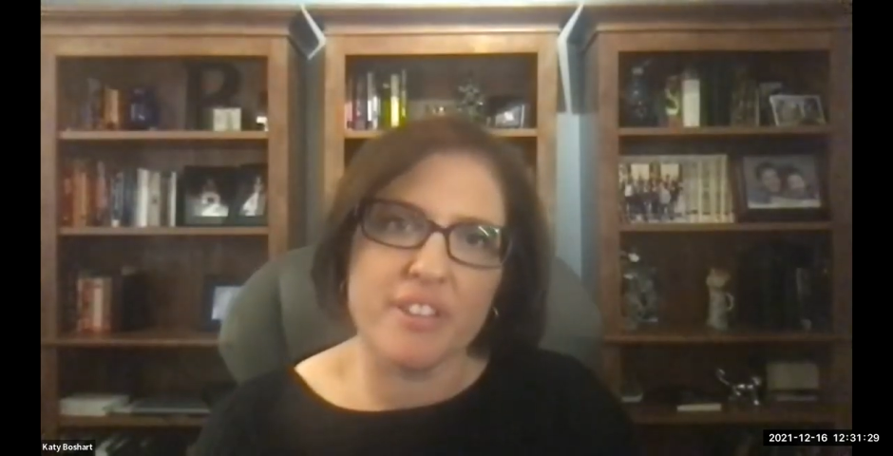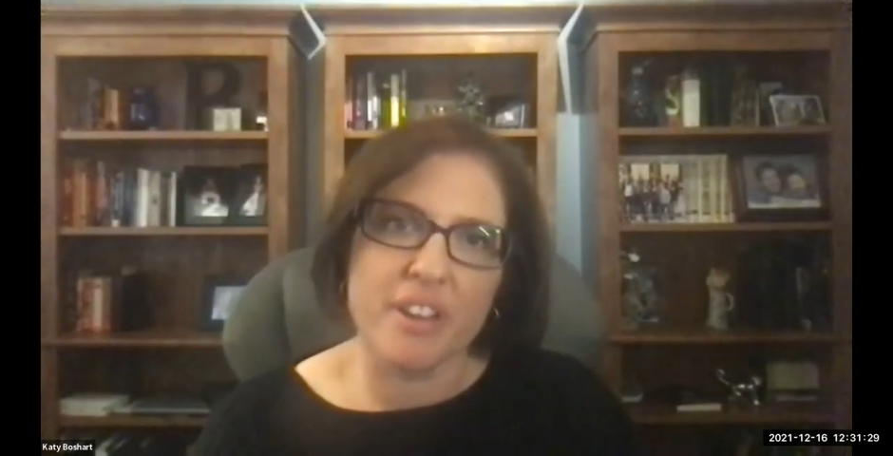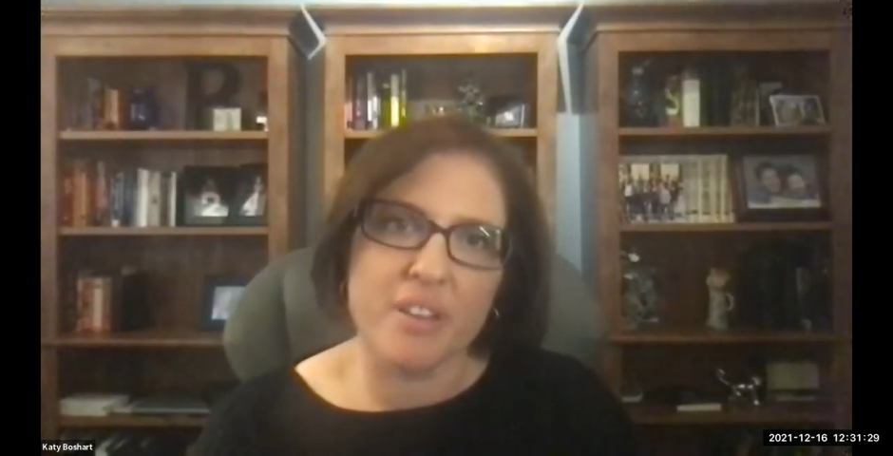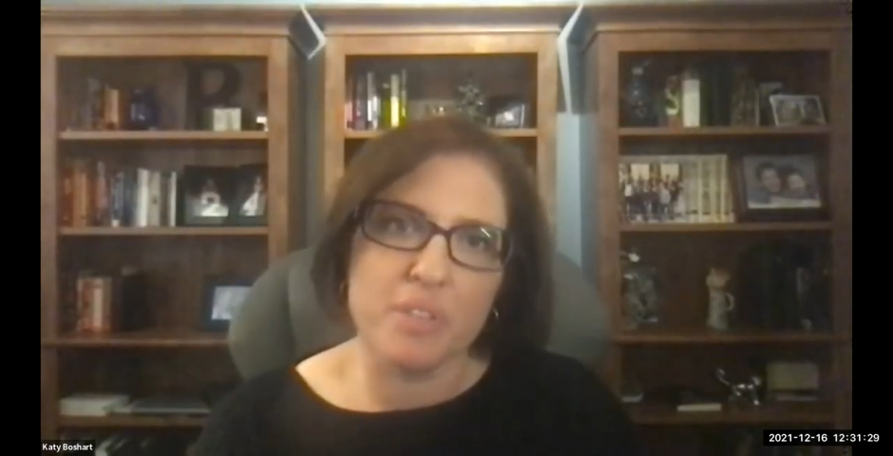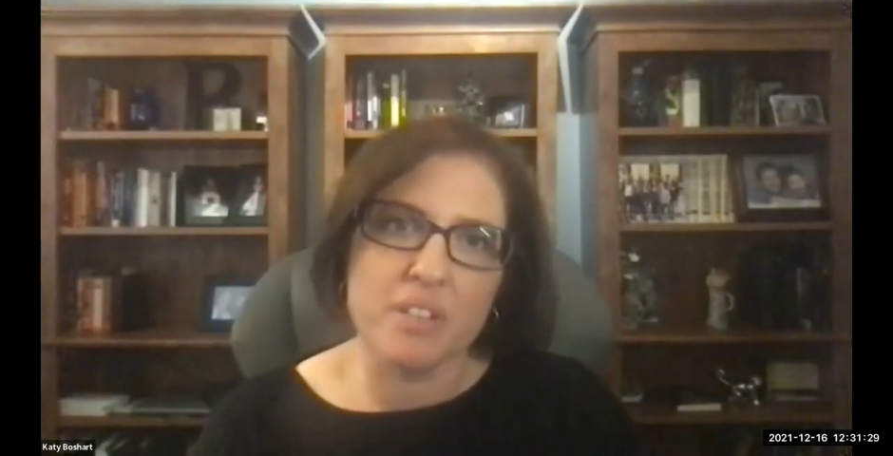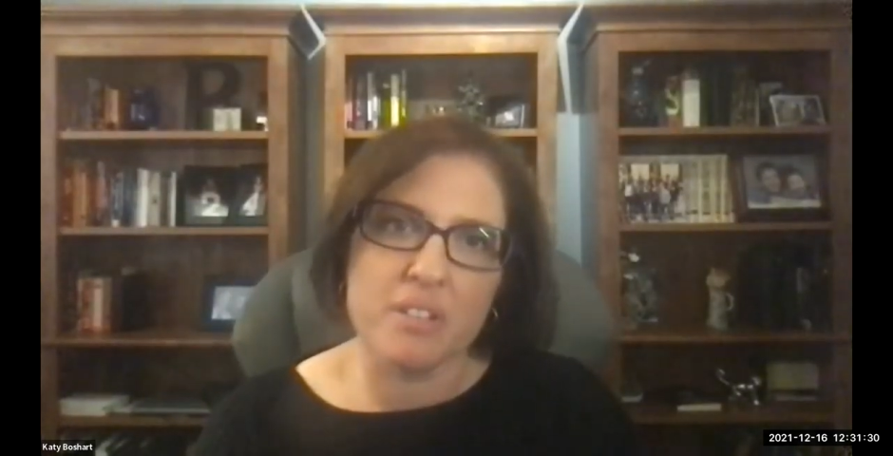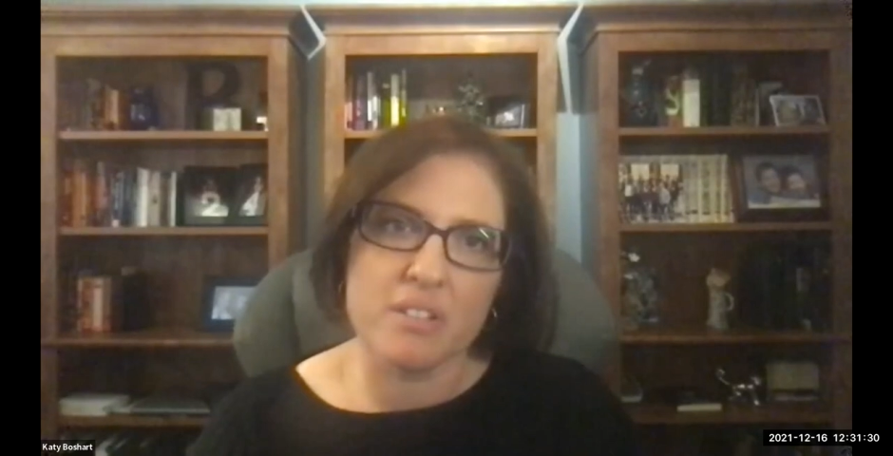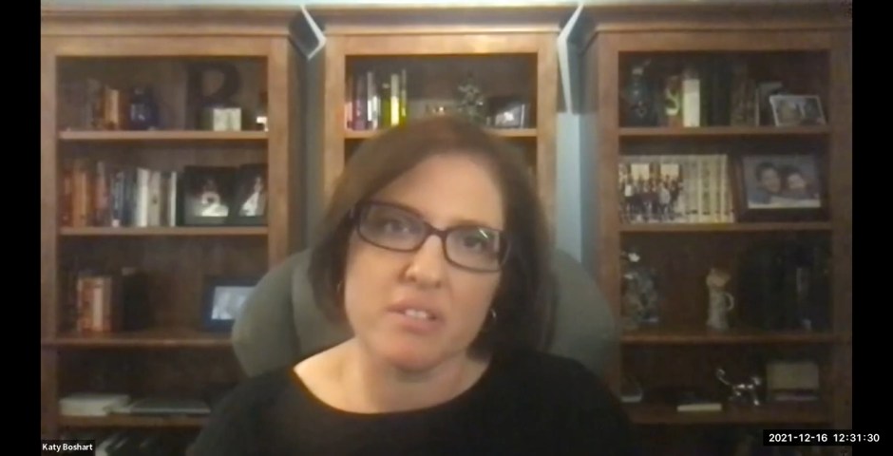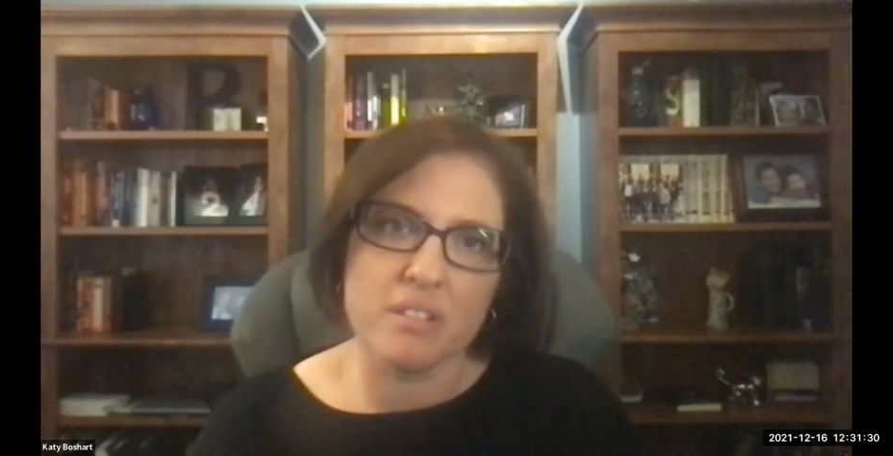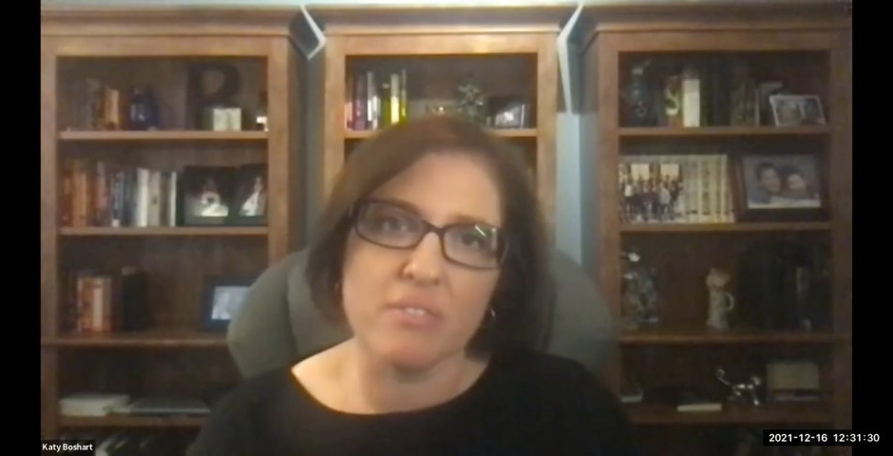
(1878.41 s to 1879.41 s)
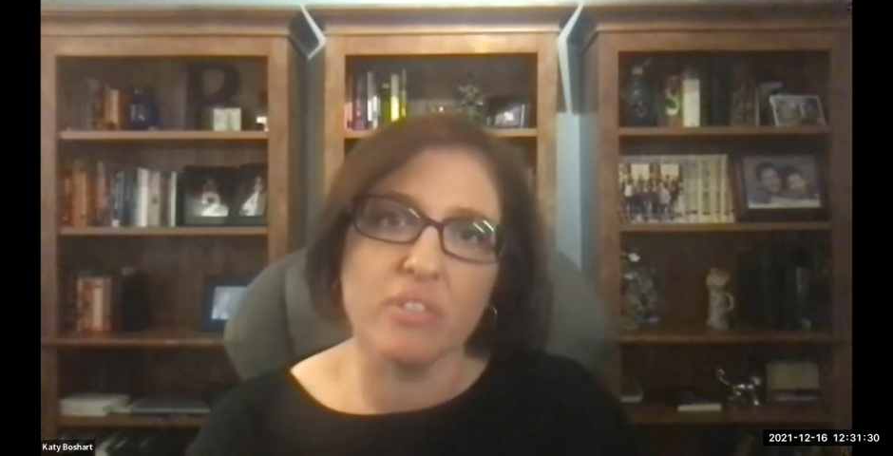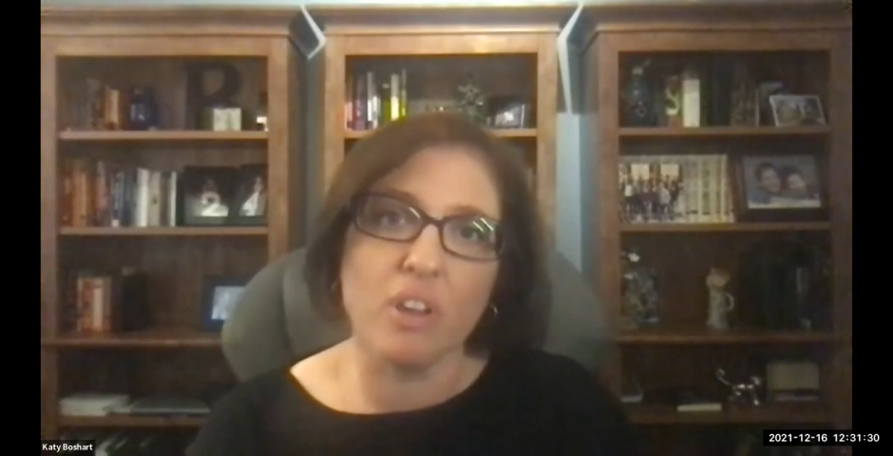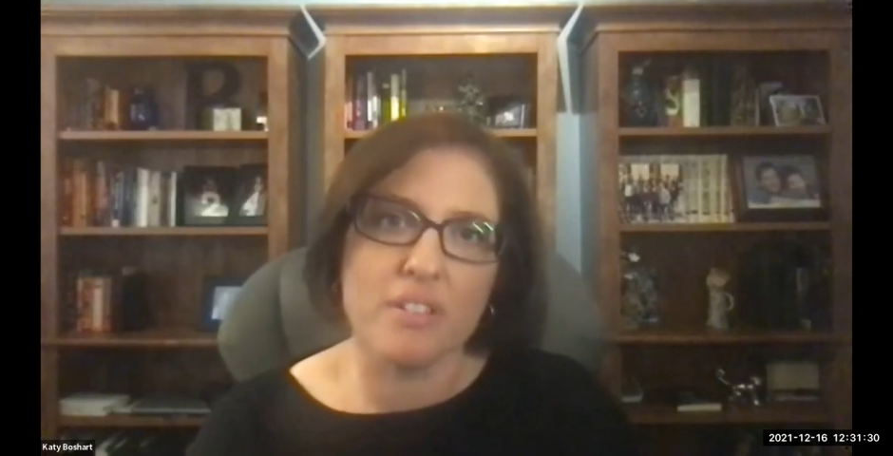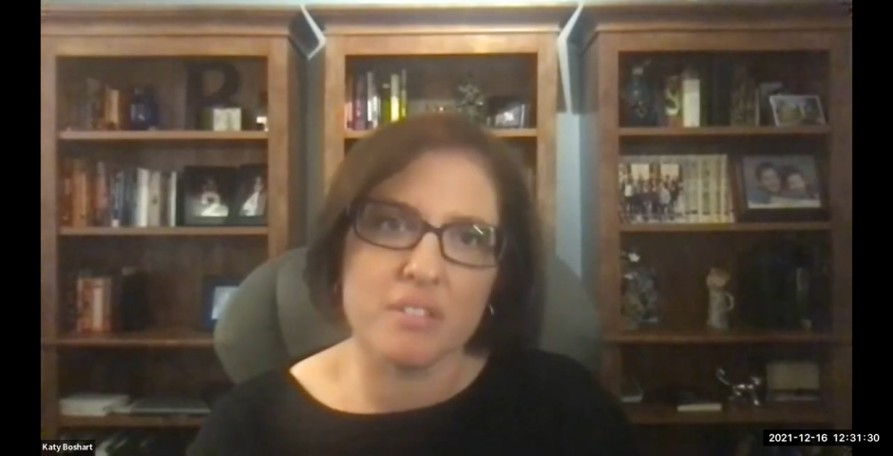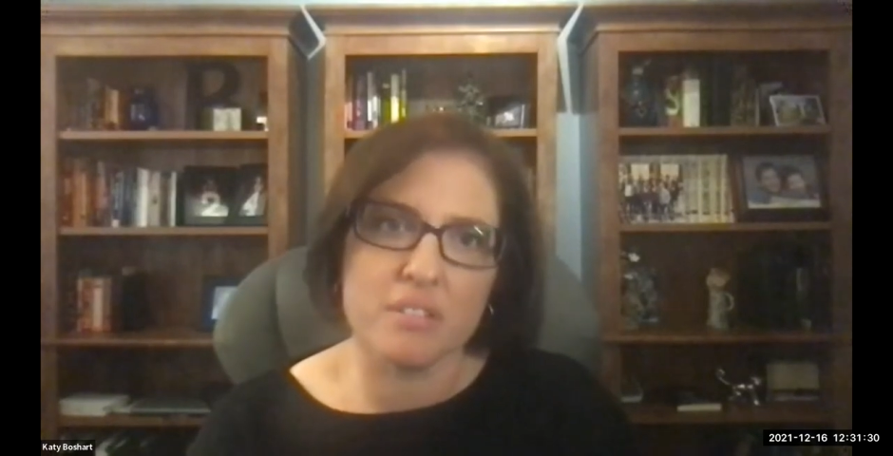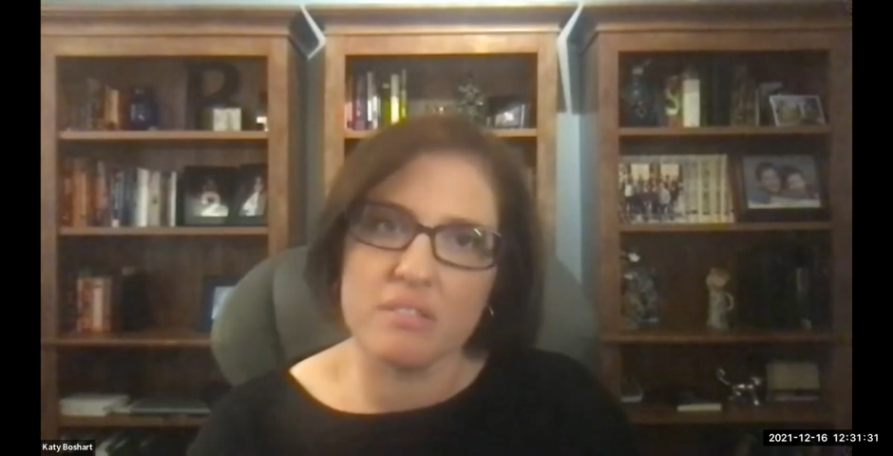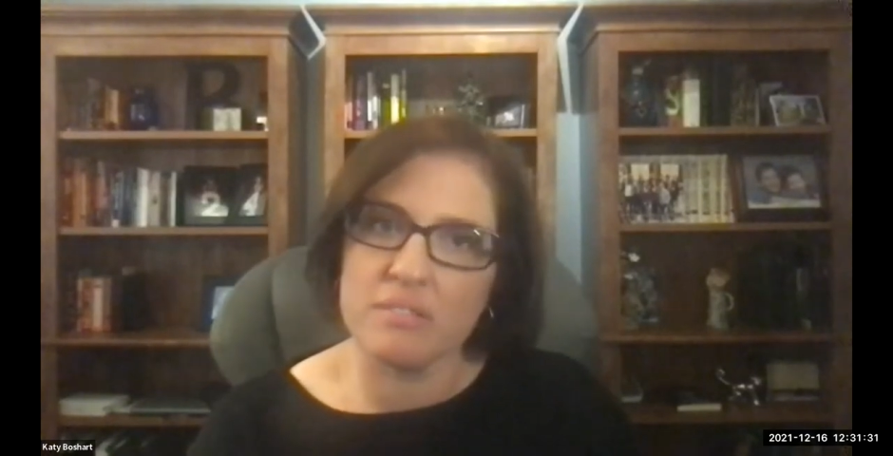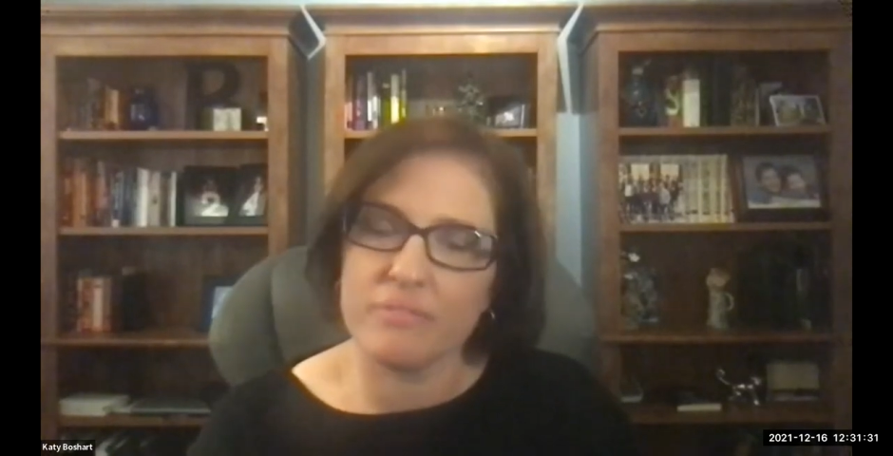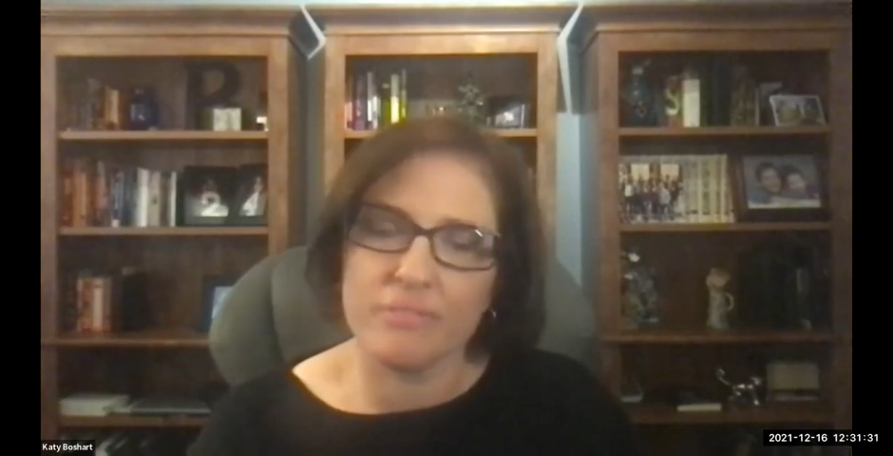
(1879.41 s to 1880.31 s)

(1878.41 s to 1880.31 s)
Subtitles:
yet because of lots of